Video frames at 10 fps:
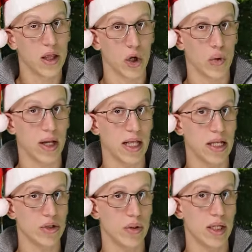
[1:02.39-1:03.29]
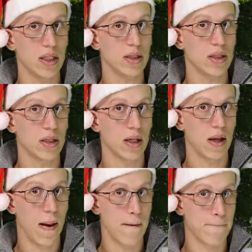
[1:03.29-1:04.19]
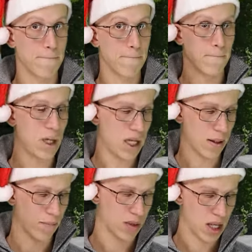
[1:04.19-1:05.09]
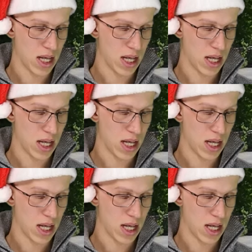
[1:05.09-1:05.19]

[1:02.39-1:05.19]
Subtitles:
The correct answer is B.